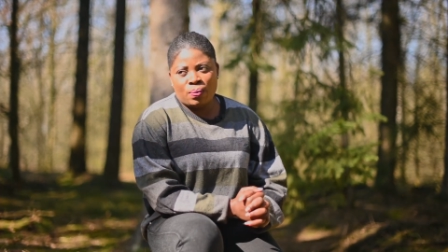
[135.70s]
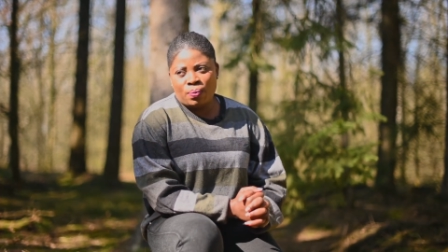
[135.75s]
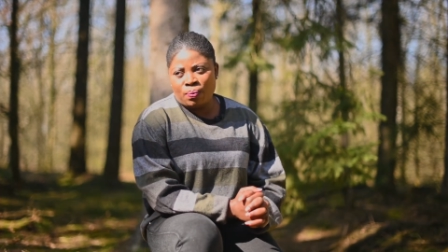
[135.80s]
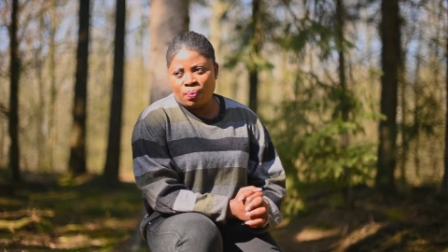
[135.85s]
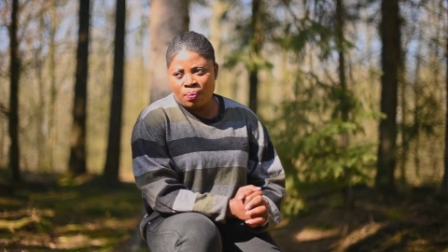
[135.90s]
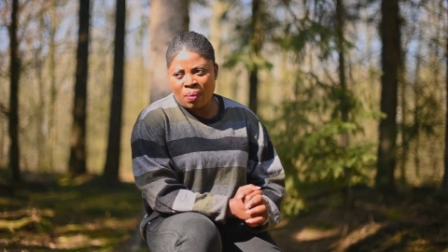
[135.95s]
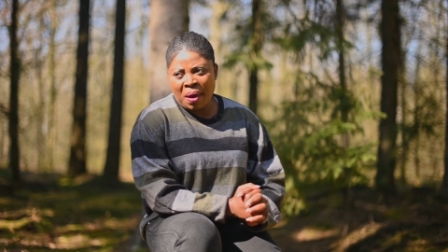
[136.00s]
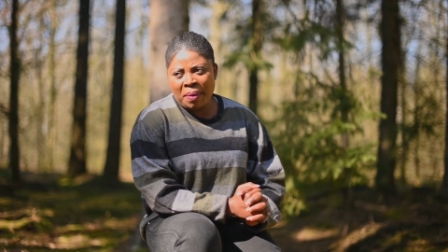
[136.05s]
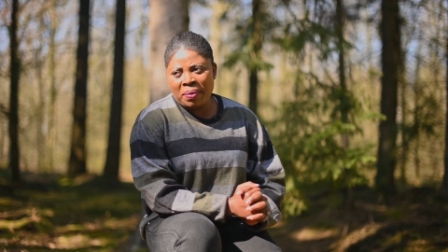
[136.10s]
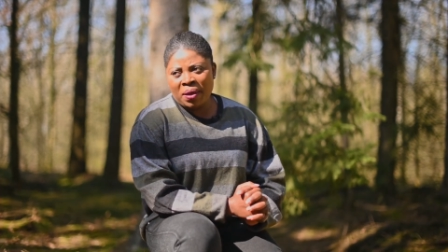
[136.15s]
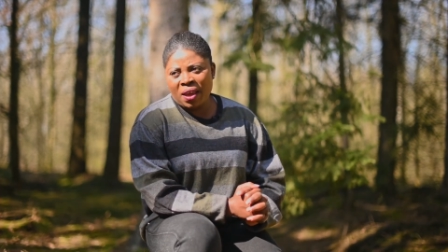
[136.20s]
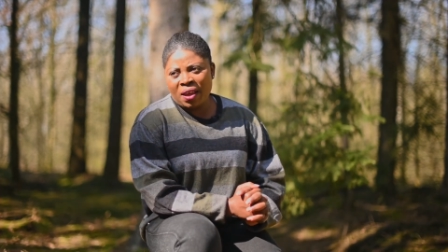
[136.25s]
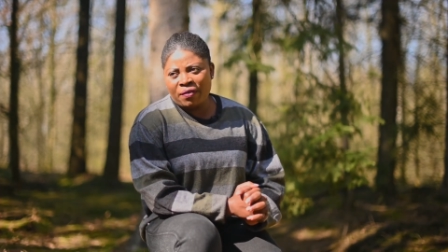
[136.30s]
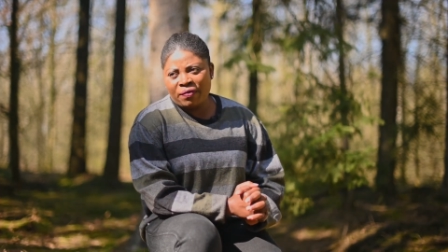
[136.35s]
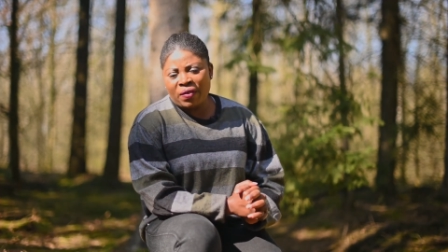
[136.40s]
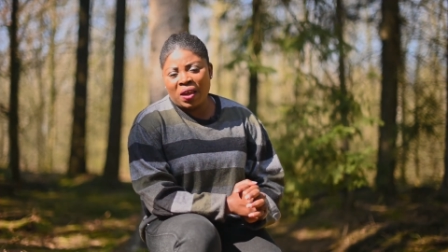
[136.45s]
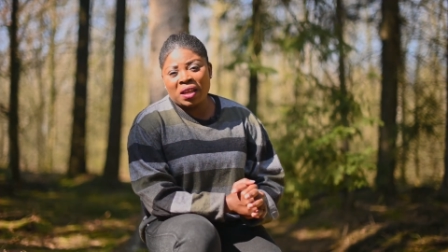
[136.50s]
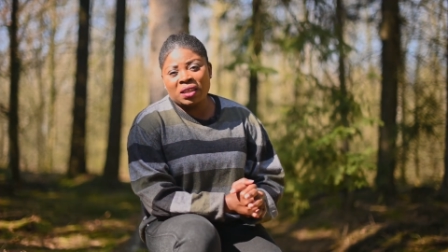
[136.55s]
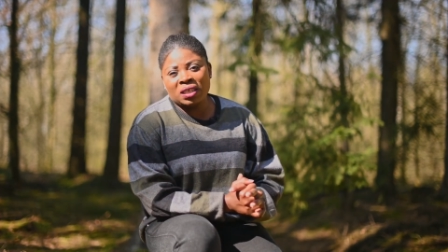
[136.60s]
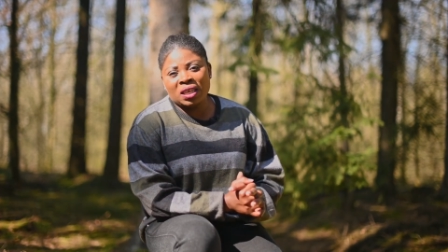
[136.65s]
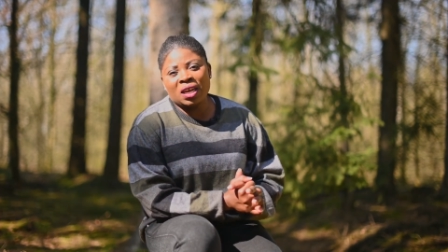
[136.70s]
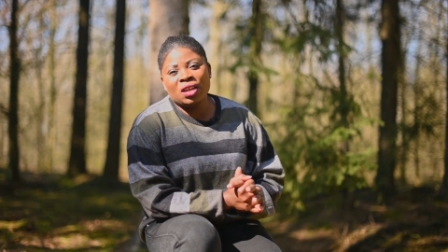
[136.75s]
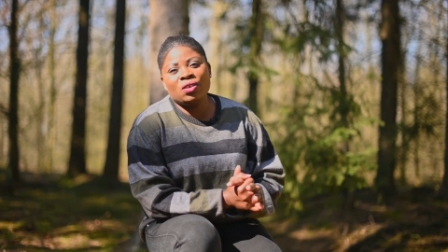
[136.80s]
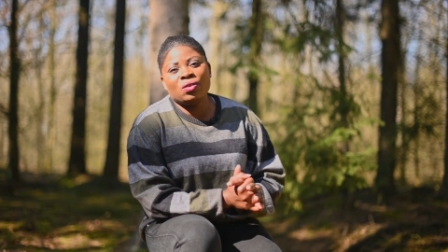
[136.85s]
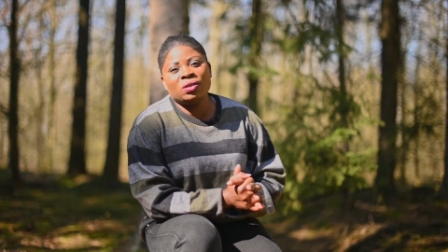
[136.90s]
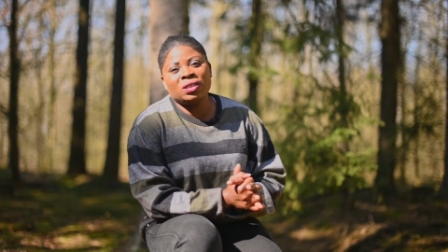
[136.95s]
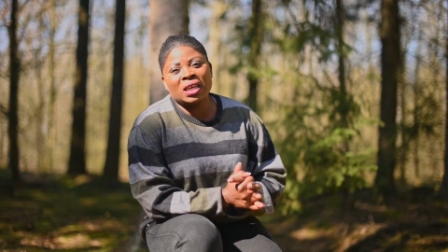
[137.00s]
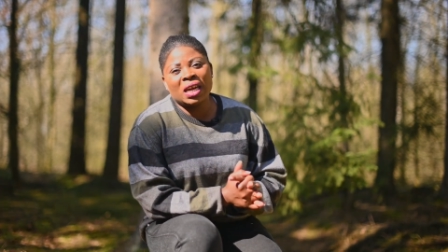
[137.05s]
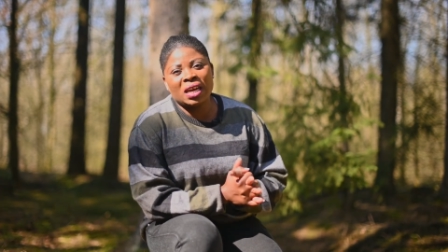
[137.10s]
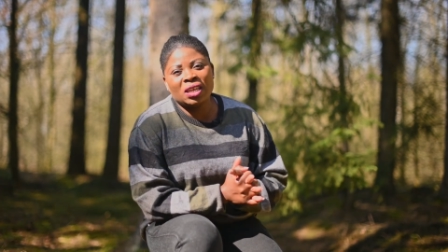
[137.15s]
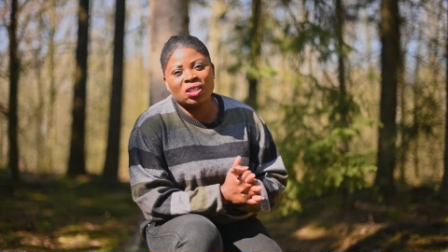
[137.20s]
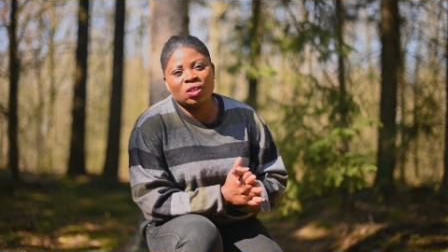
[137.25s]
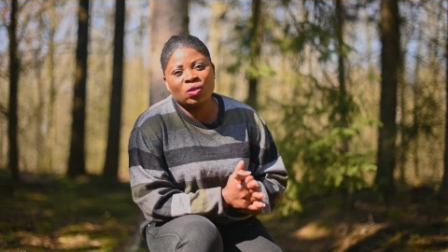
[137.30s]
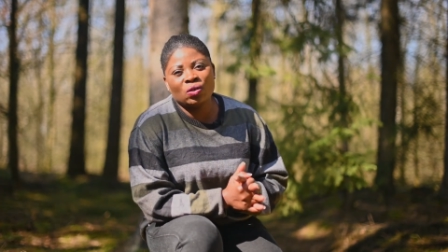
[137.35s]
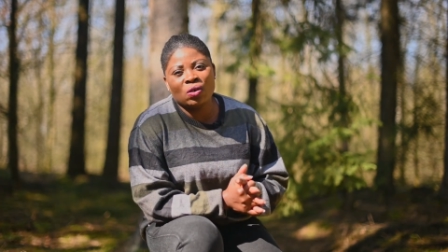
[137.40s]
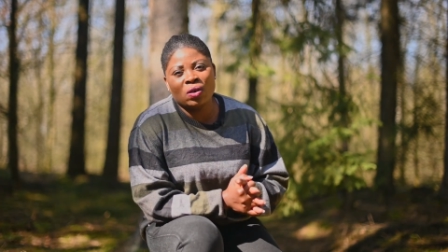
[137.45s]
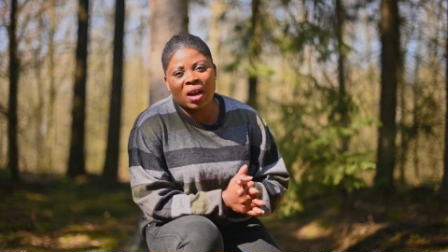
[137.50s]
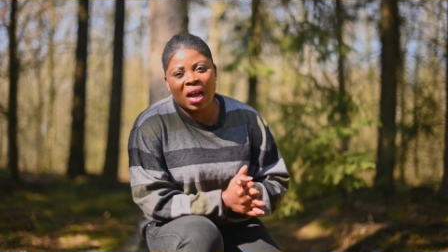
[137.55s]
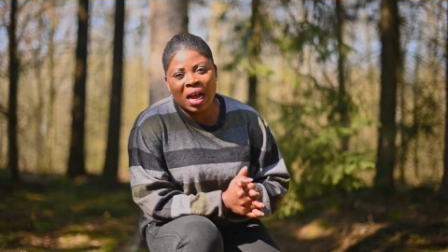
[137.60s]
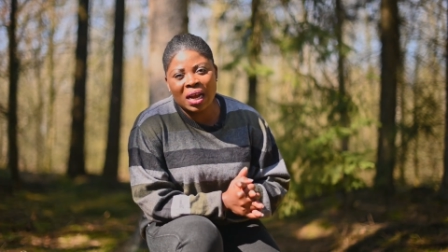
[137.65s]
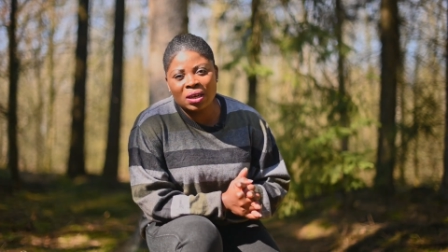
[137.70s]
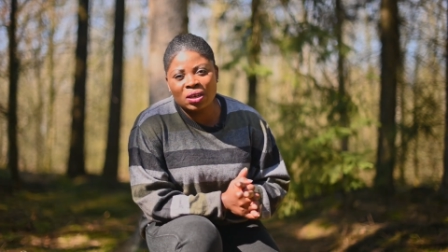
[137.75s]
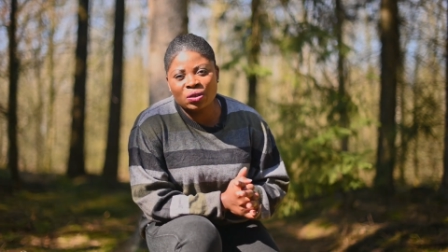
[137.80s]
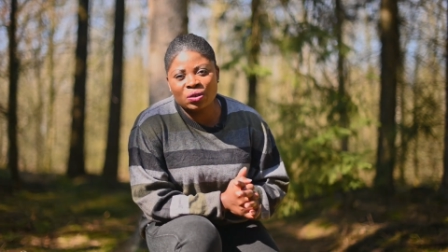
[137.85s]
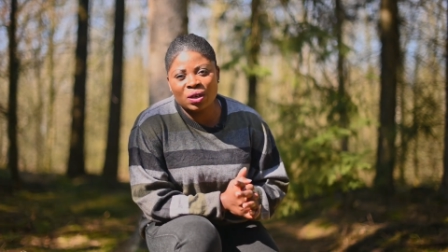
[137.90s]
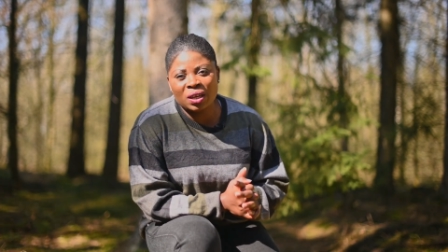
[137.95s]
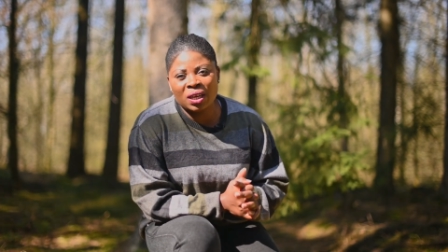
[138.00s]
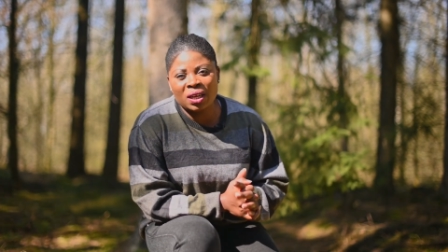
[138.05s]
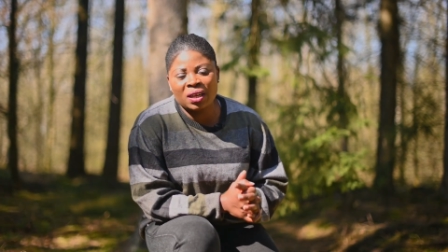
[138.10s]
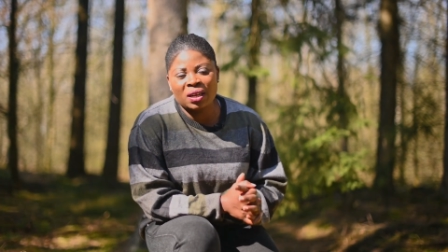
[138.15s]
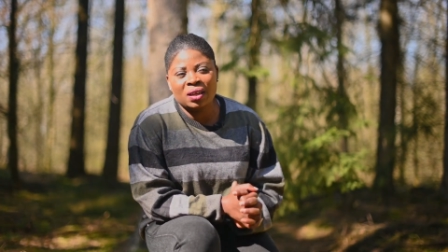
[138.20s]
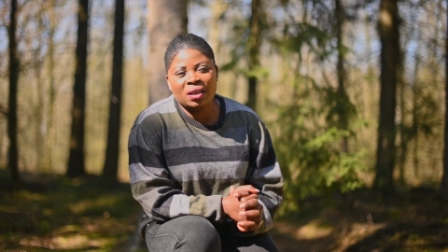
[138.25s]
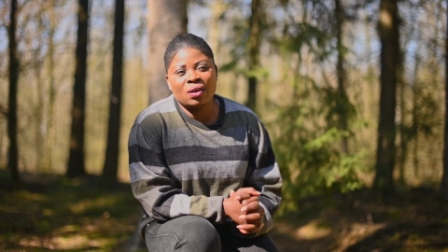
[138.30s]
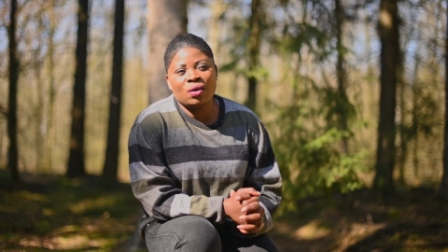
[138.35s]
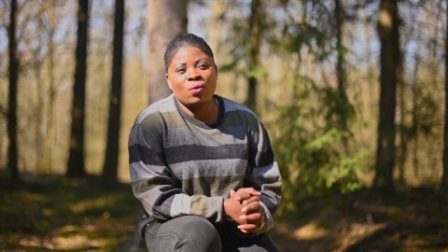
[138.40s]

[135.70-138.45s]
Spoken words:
Maybe if they tell you ties to your country,